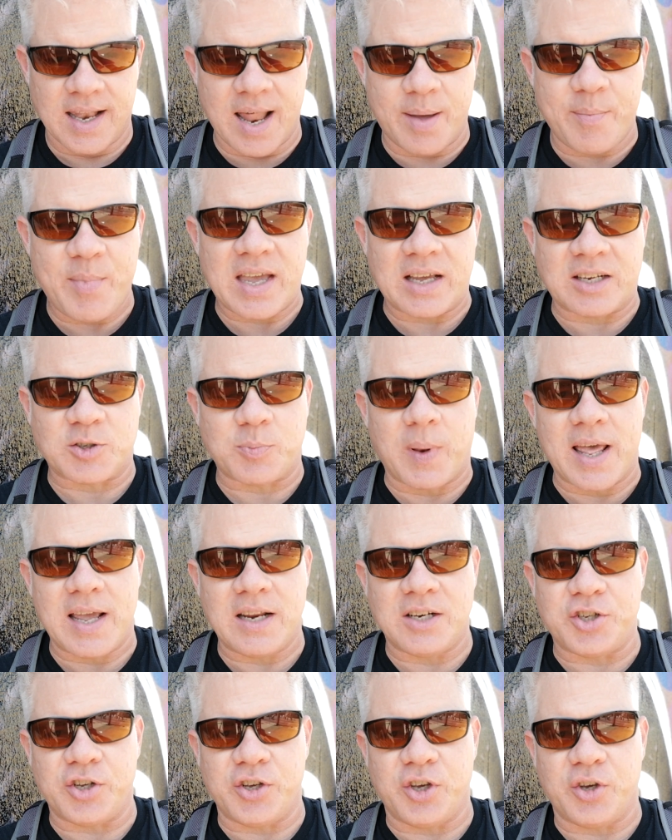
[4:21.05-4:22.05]
Let me
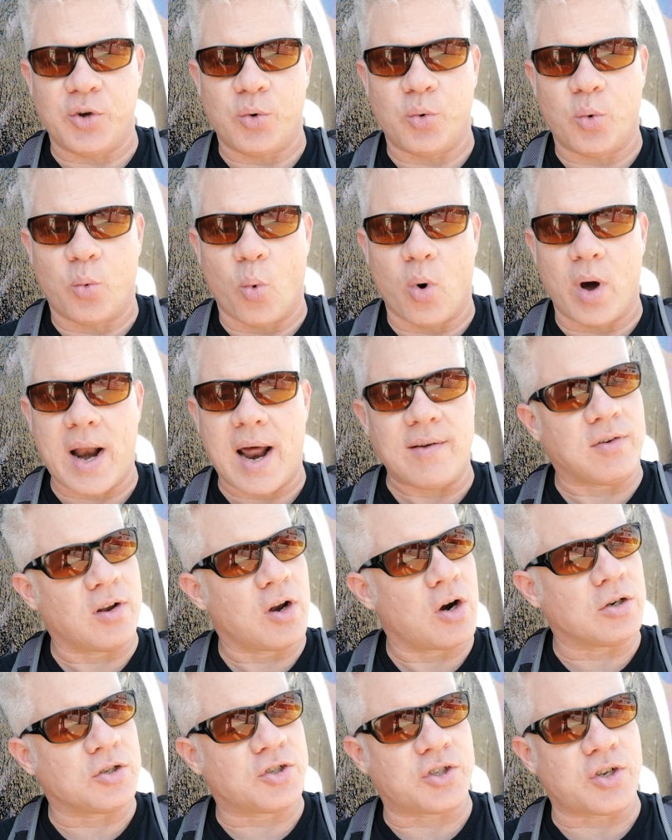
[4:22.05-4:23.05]
explain to you what I've
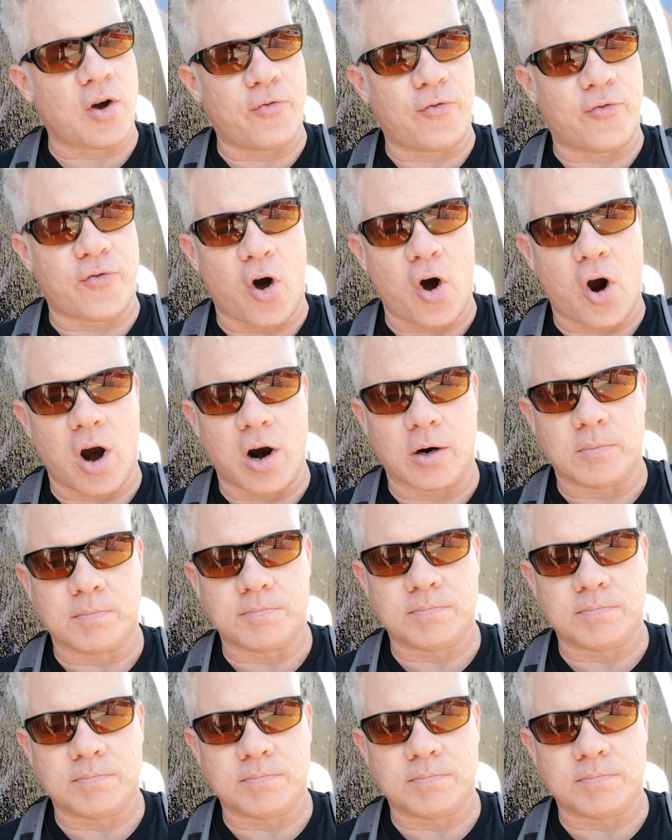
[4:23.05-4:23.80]
learned so far.